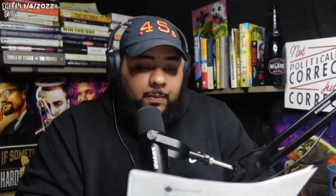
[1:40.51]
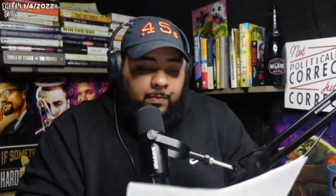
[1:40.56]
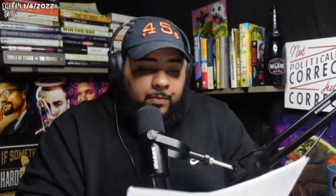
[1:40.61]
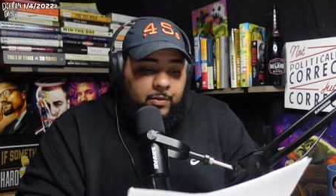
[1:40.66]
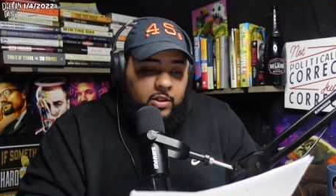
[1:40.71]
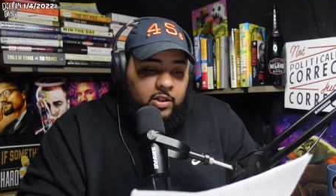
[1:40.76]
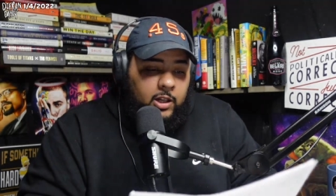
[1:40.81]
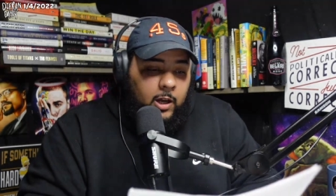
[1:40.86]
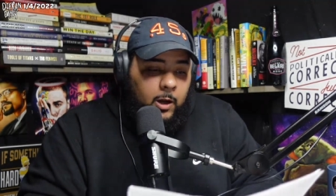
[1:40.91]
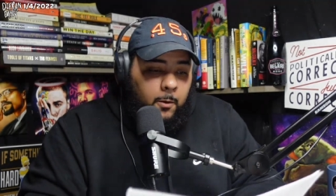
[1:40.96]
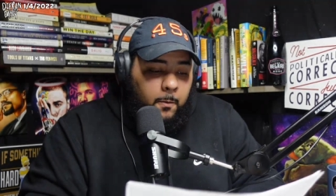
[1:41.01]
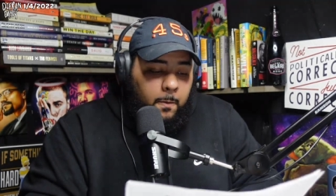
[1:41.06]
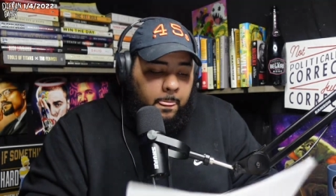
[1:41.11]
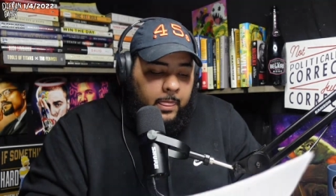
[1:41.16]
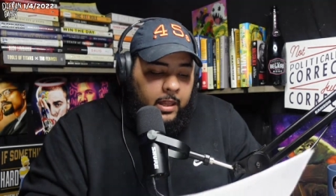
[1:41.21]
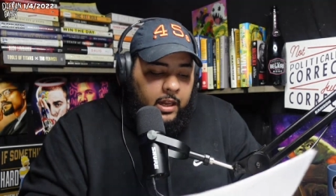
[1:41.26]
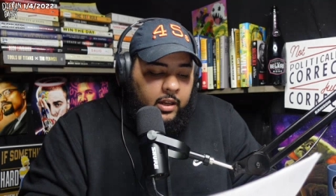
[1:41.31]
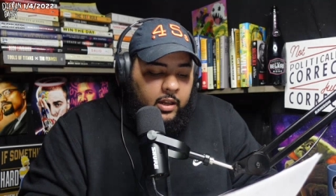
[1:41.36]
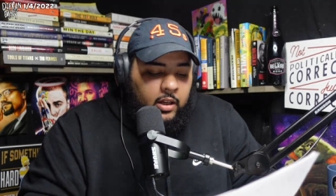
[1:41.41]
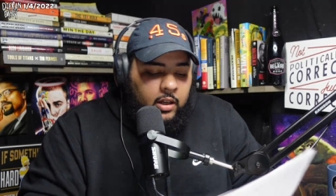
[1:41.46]
So,
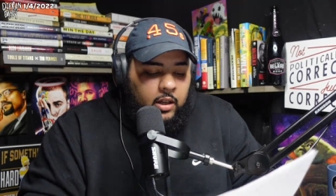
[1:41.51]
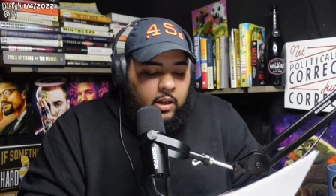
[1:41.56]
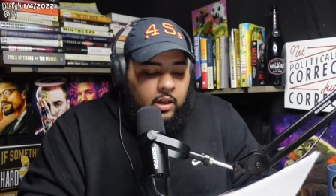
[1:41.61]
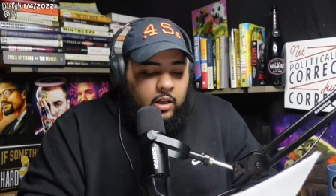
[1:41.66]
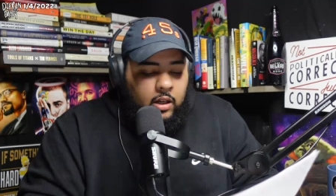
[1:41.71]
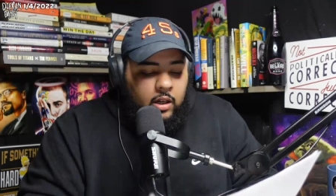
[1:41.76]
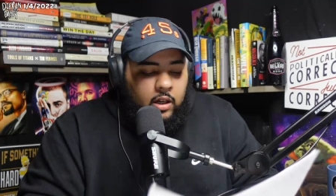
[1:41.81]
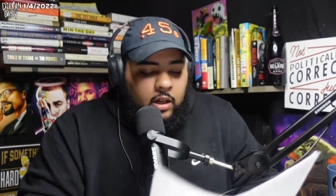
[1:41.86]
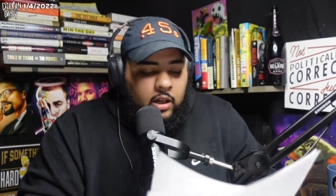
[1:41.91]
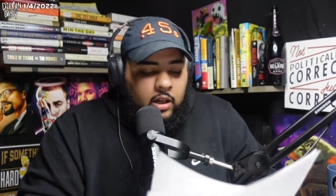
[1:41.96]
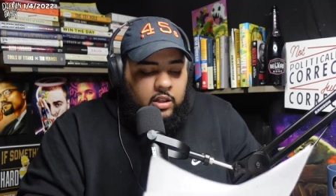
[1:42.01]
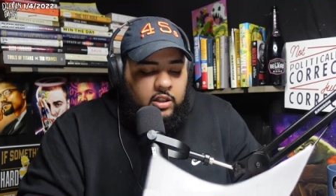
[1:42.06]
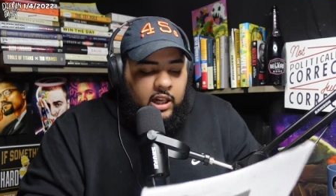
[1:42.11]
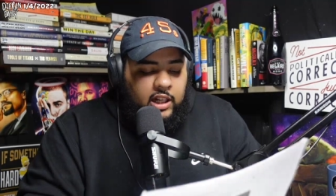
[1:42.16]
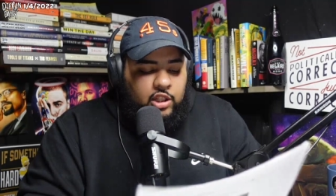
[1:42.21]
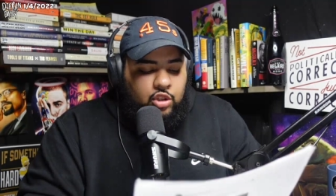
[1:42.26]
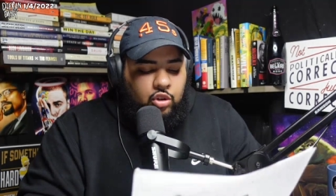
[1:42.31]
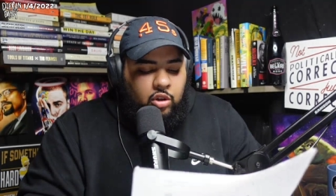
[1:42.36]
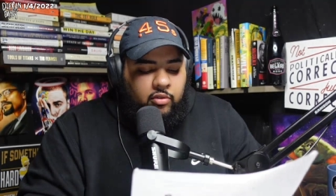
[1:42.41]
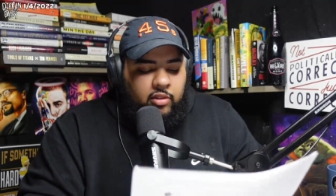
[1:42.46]
Jon
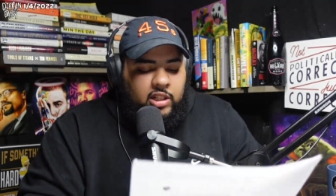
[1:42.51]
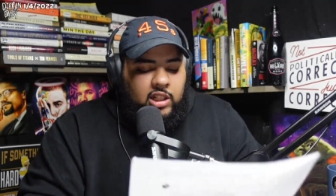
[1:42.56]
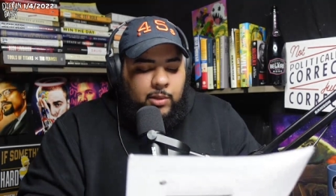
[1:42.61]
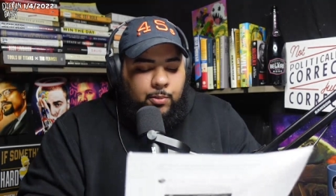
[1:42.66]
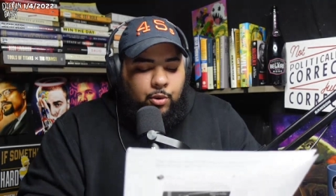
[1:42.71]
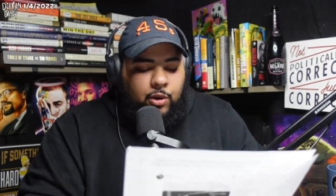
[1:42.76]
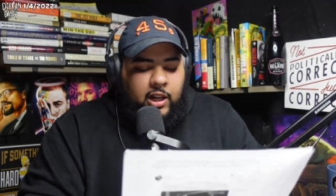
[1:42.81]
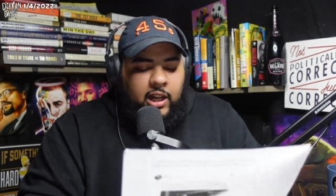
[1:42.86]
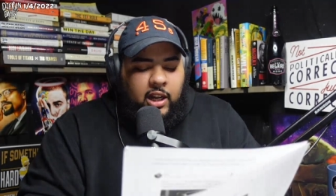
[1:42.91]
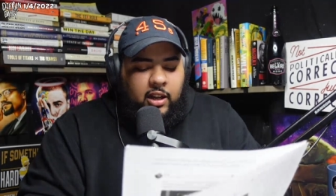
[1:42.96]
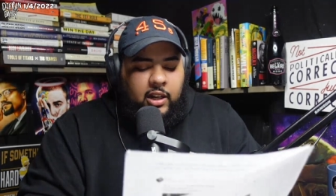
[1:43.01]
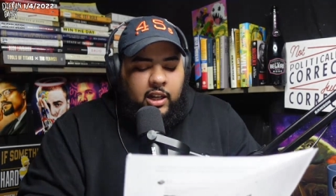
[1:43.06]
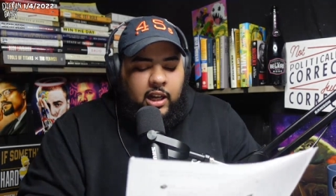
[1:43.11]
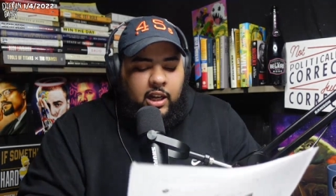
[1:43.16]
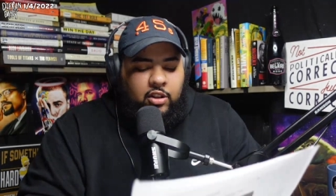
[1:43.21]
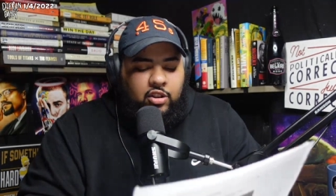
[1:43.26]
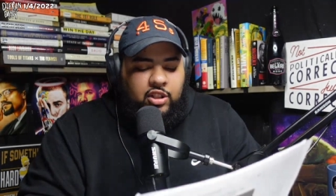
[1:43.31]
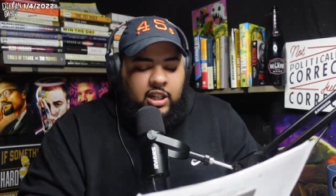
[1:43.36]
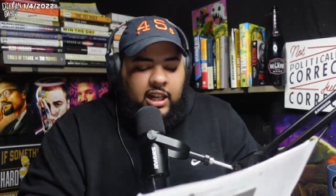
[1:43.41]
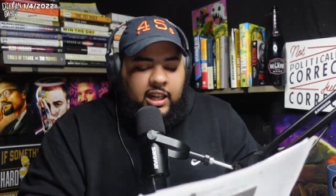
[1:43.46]
Stewart recently pointed out how
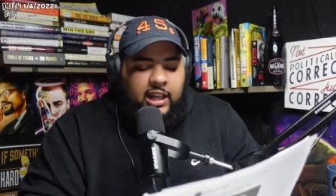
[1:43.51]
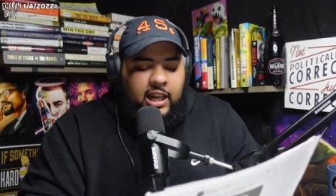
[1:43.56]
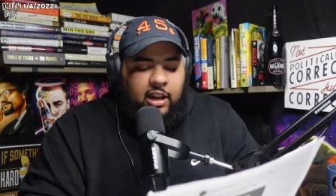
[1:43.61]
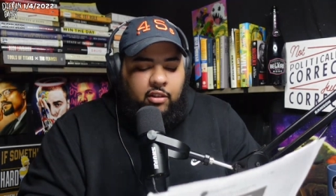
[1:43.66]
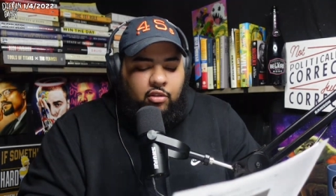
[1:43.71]
J.K.